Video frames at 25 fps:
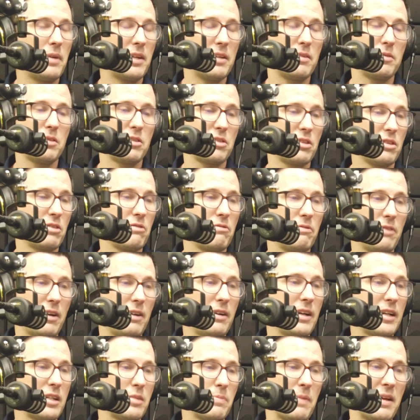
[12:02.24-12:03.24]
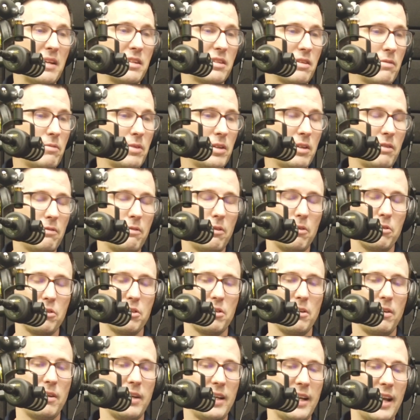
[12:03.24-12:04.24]
but it's just very expensive when you're first
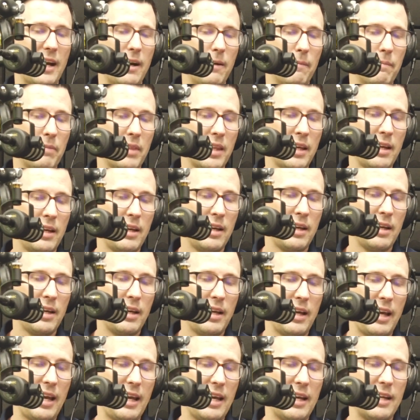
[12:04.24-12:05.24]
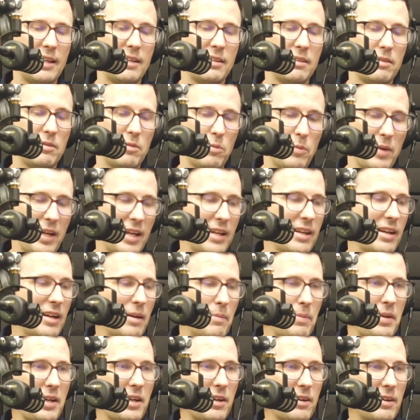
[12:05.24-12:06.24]
starting out. And we ended
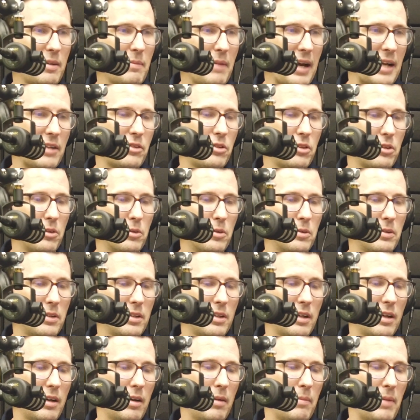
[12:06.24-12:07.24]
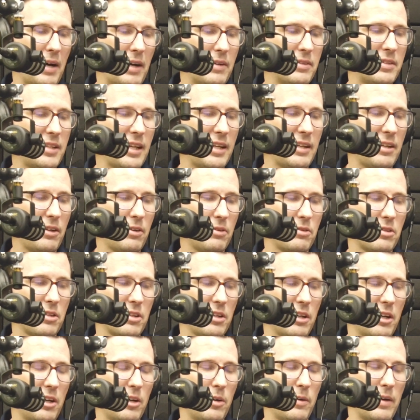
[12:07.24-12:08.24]
up here in Mattoon about 10 years
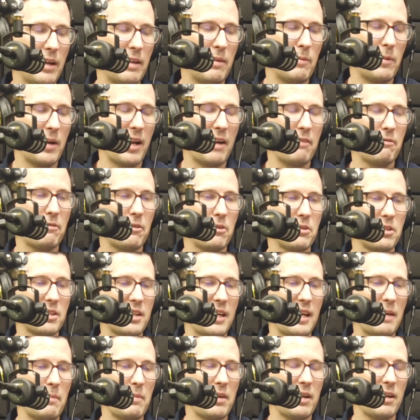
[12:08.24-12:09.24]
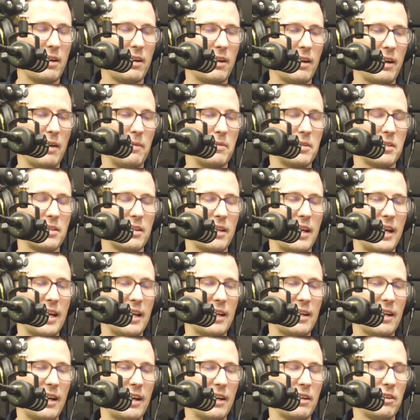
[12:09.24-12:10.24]
ago. And when I first came here,
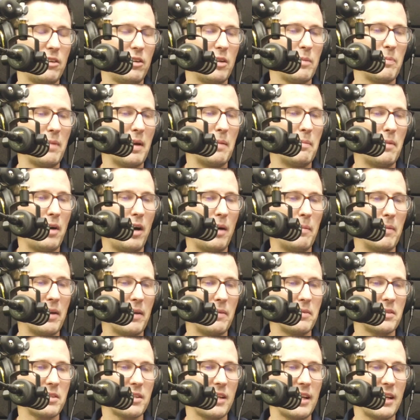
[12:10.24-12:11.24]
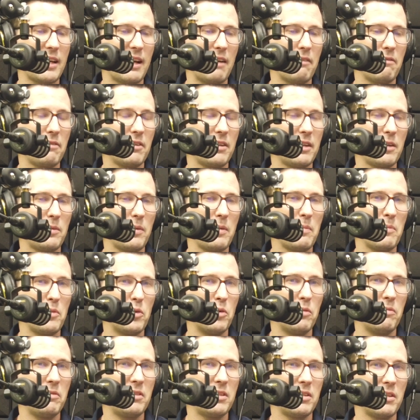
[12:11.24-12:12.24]
I called my mom and I was like, I feel like we
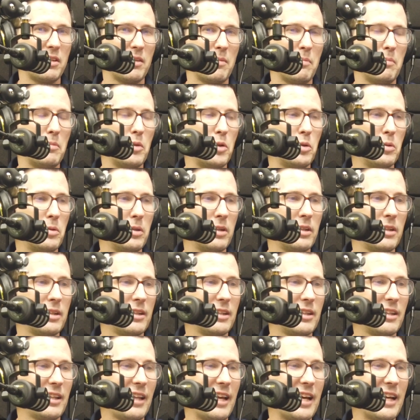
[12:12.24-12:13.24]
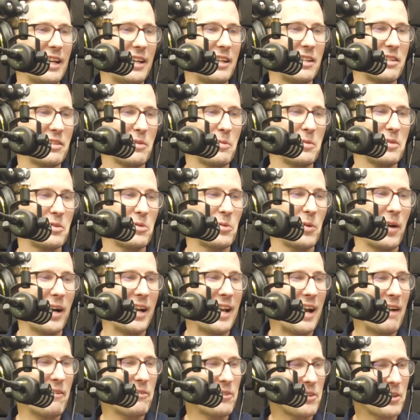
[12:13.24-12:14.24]
moved to the moon. Because it was
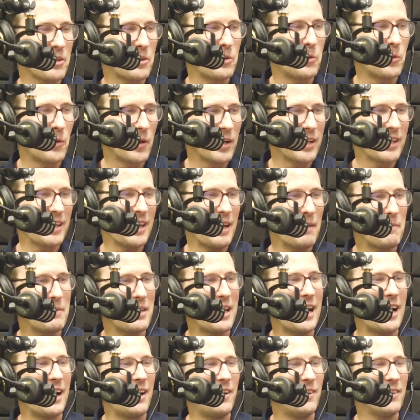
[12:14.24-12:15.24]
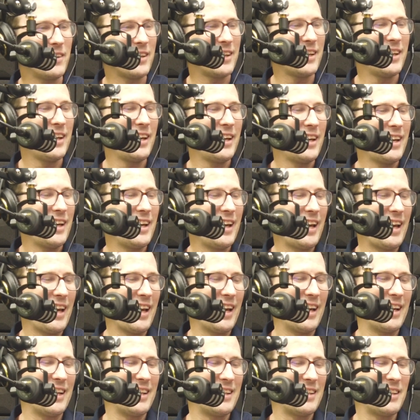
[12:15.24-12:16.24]
right after the corn came down and
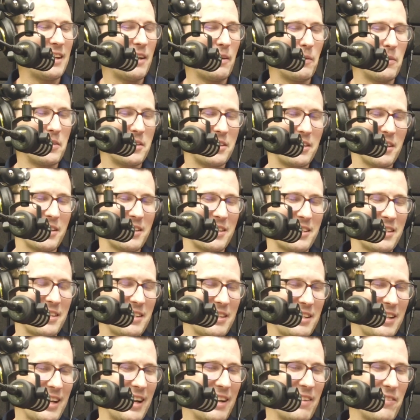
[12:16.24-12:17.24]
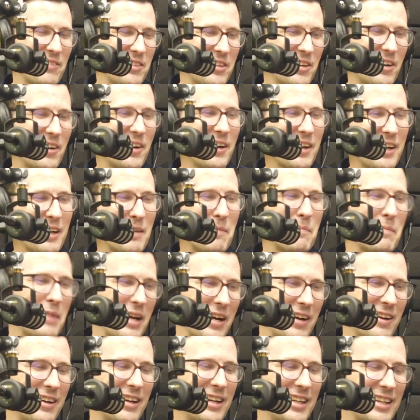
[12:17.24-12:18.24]
it was just kind of dark and
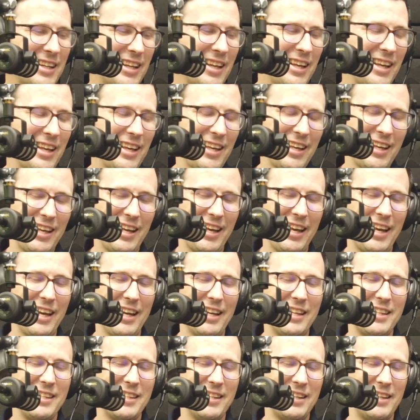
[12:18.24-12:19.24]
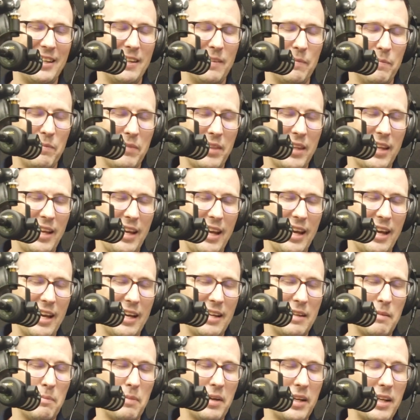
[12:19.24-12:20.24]
barren.
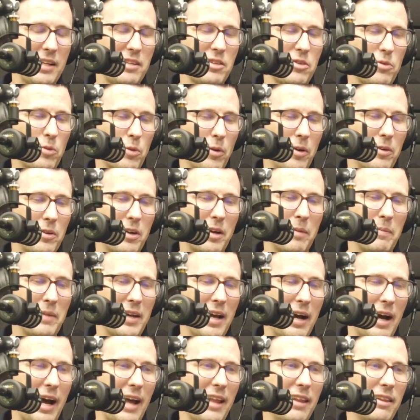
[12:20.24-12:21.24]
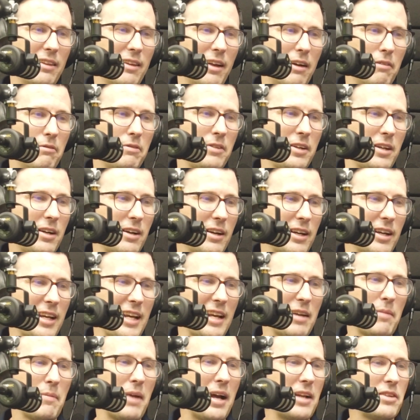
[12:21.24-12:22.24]
But it's grown on me. I love here. I
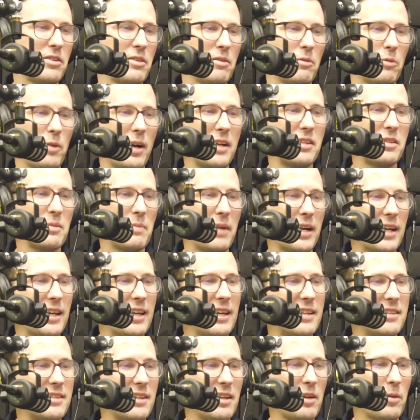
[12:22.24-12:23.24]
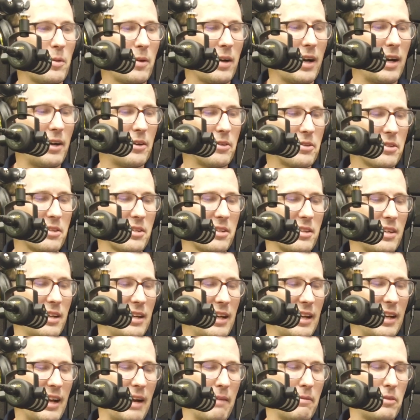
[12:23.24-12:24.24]
can't imagine raising my kids anywhere else.
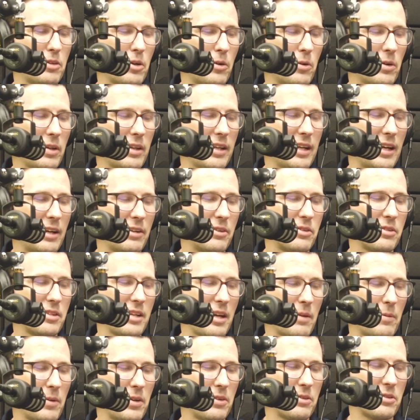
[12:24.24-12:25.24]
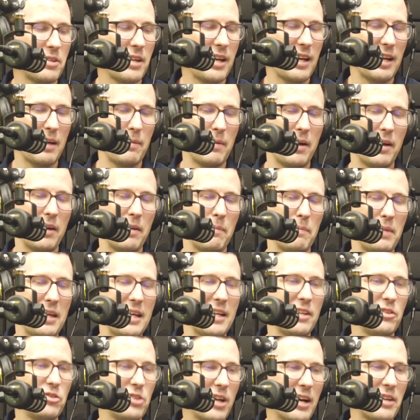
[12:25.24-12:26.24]
And I totally understand what you're saying about it
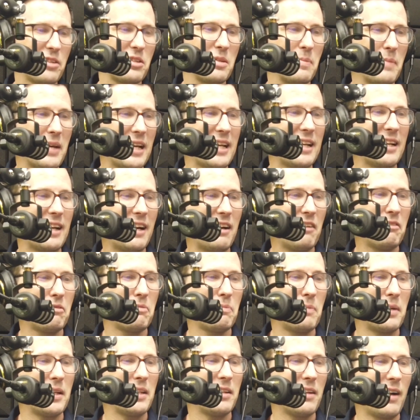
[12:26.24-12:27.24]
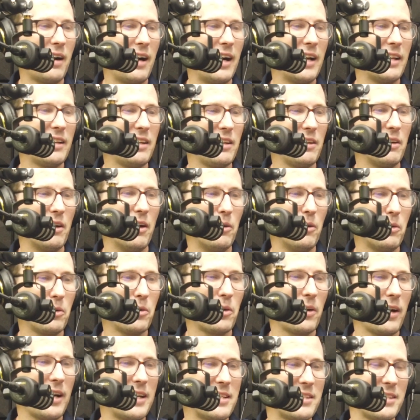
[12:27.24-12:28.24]
being just big enough, but not,
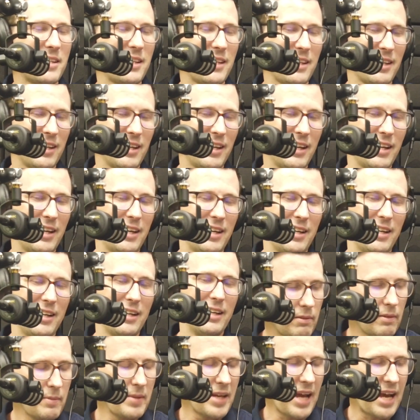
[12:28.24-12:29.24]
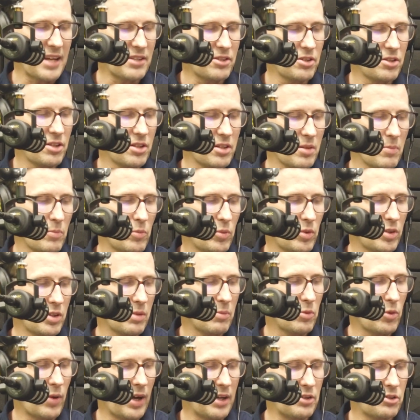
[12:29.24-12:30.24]
crazy. Yeah. Let me ask you just
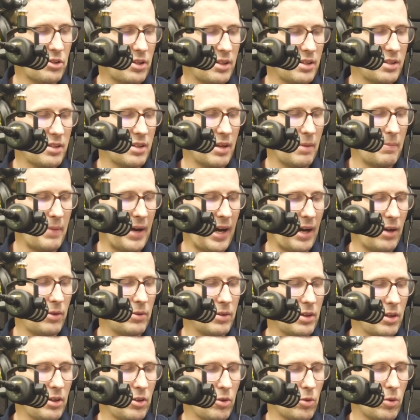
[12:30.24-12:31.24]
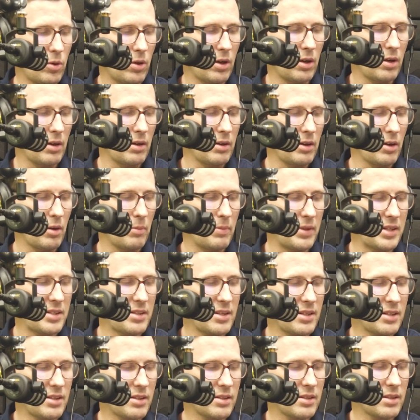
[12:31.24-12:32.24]
some questions about your
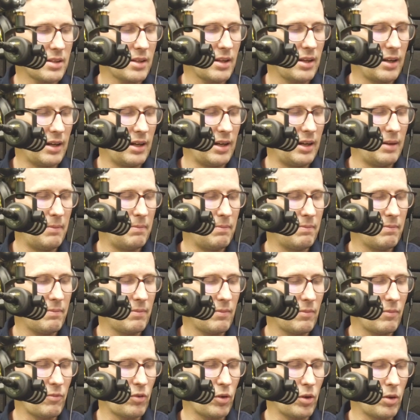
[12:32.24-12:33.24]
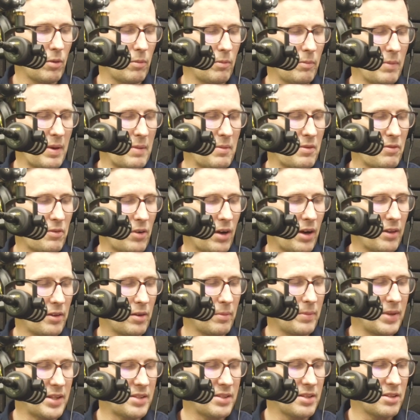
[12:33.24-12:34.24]
business for
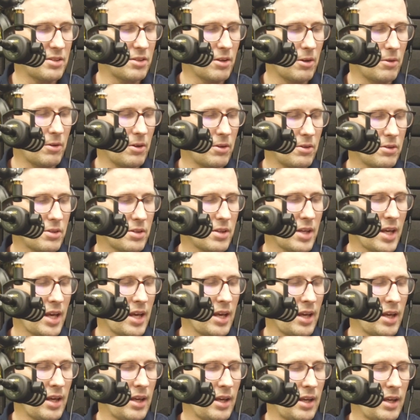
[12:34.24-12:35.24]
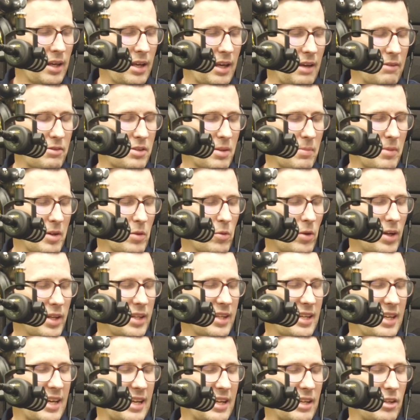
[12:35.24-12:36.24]
other business owners. If somebody wanted
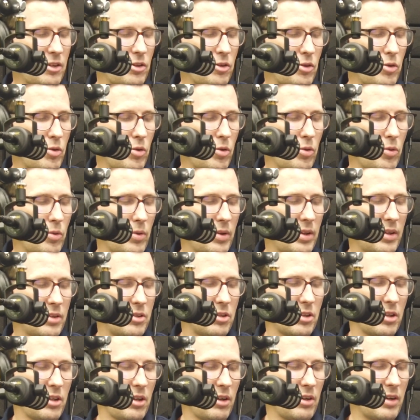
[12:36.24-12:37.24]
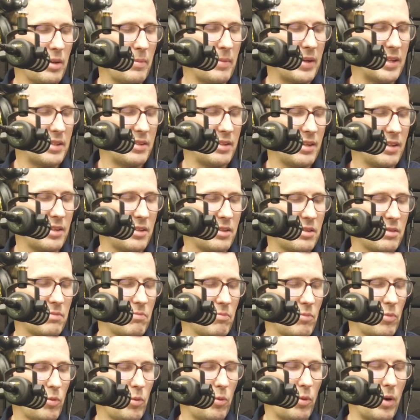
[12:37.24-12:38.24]
to get into the security business,
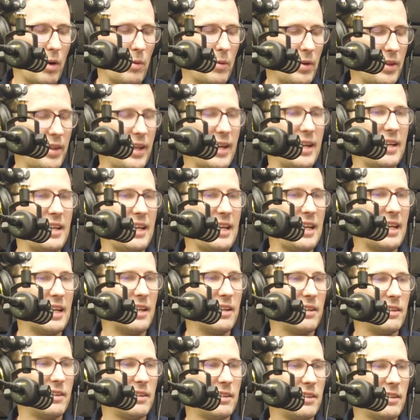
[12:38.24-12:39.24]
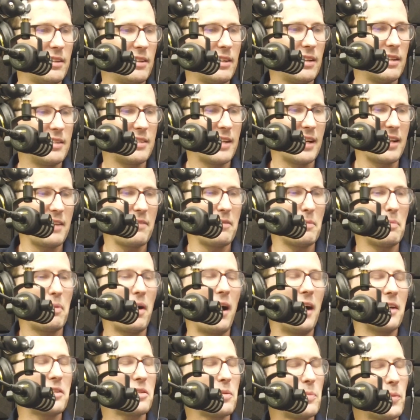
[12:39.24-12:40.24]
what would they need? Is that even
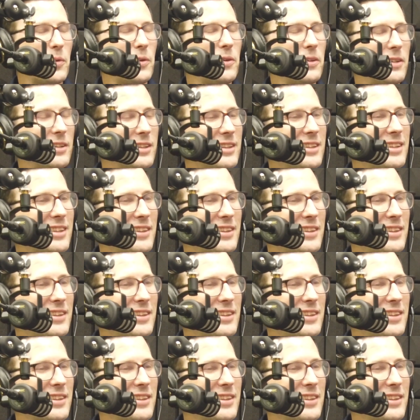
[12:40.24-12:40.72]
possible?